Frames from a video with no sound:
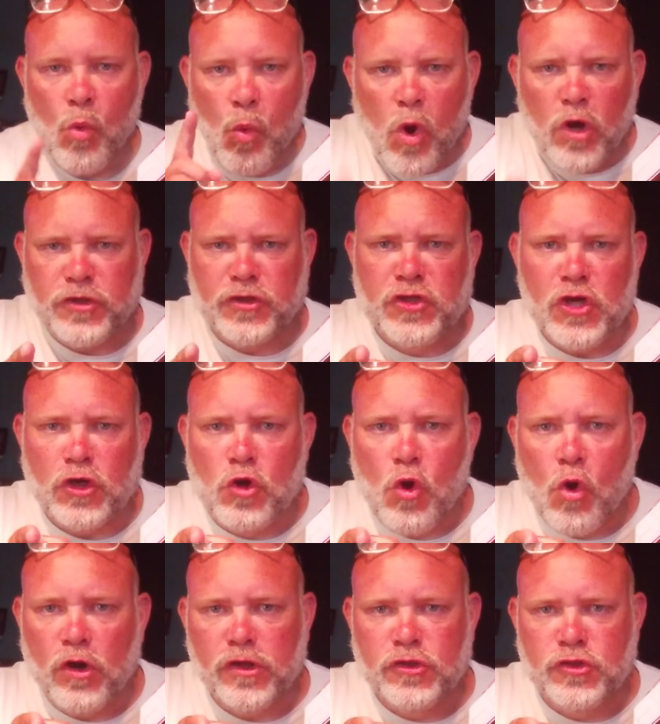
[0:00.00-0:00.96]
What you
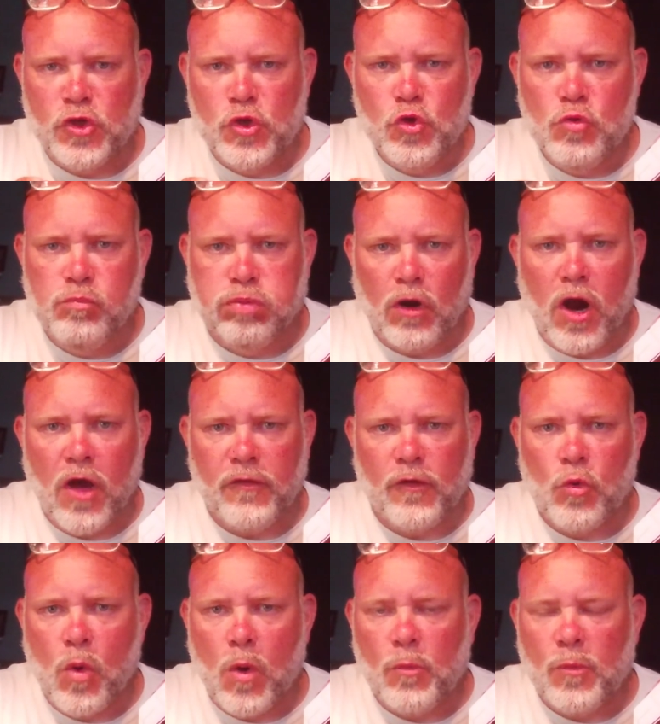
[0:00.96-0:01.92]
gonna do,
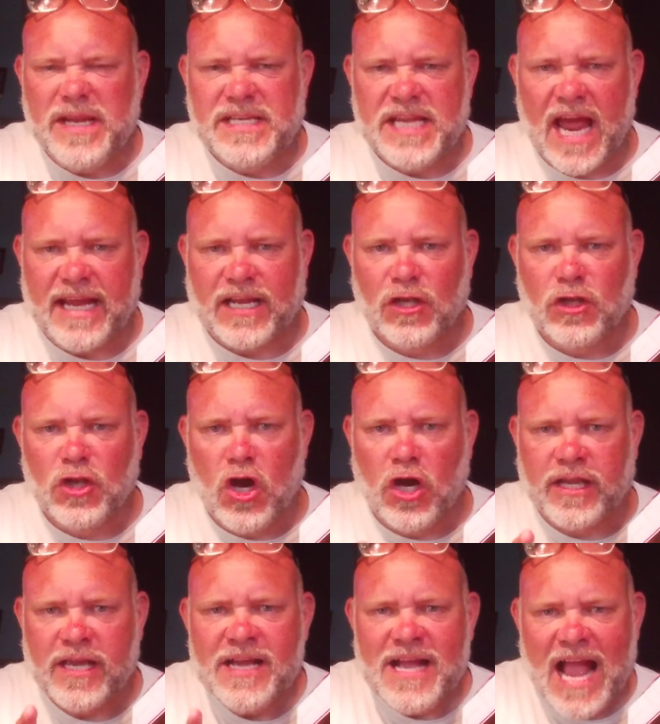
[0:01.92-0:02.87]
brother, when we take a
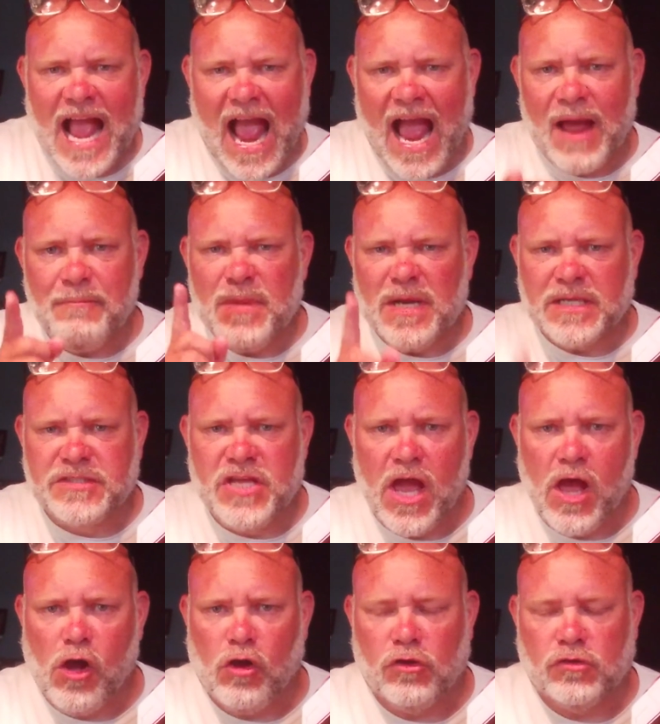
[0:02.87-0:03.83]
look at
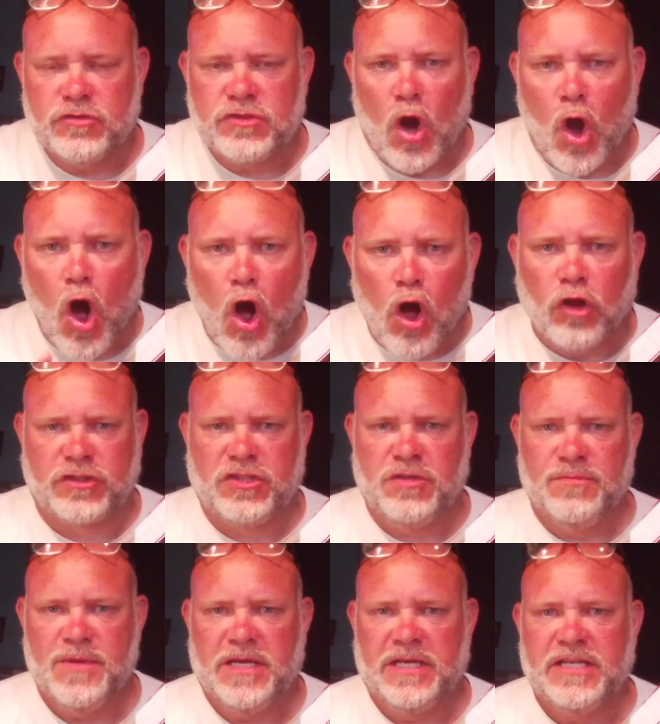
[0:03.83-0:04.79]
Mattel's
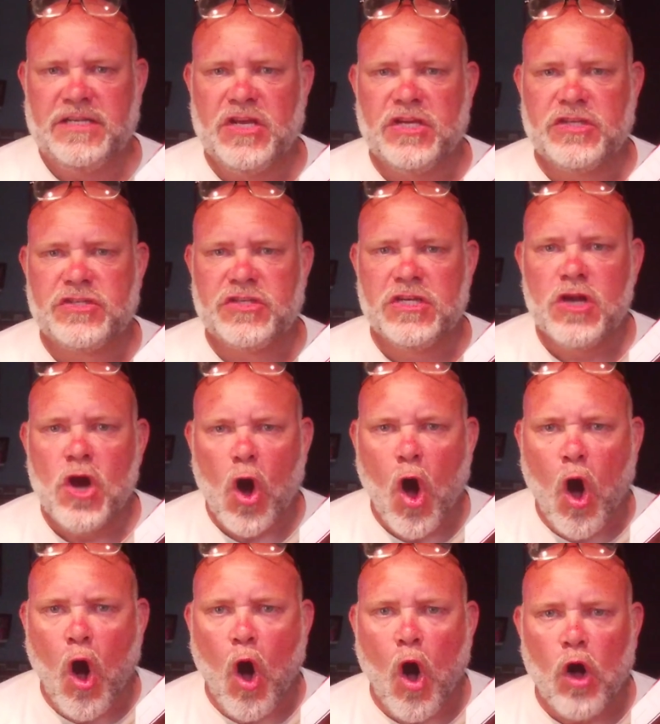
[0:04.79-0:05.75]
Ultimate Edition
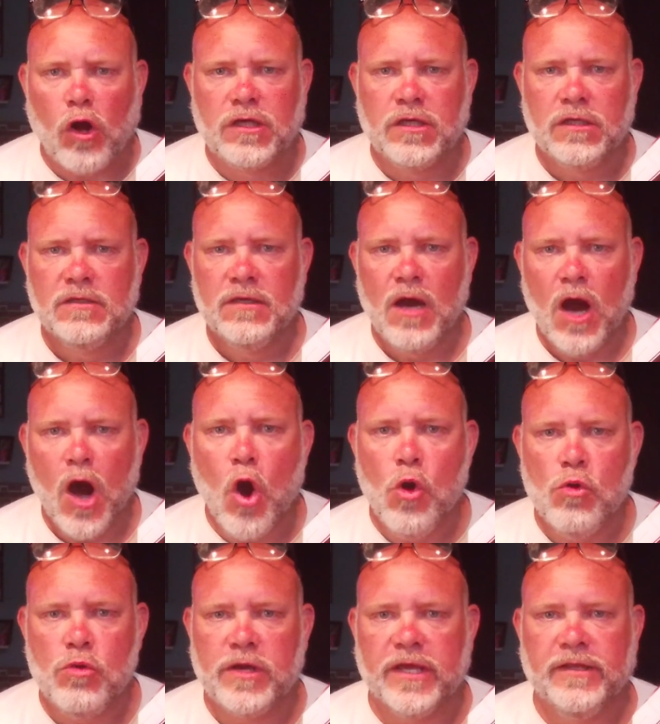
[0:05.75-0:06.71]
Hulk
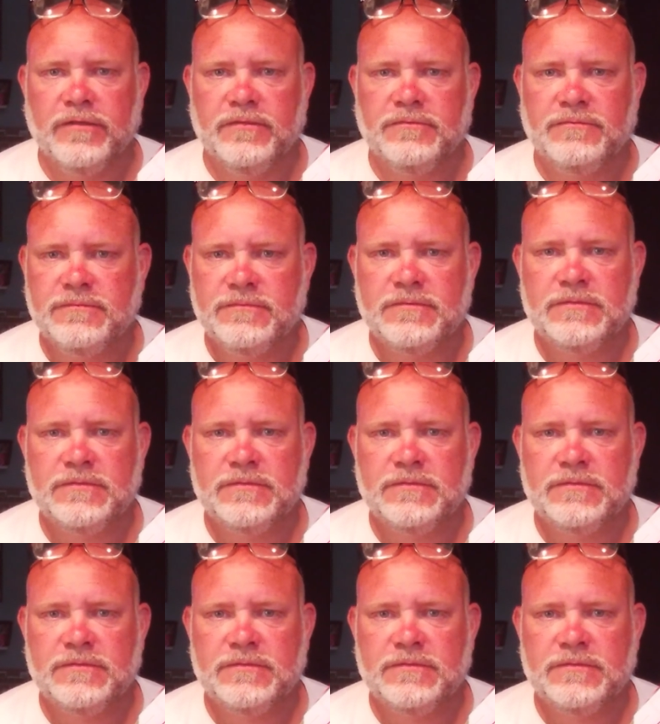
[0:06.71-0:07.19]
Hogan?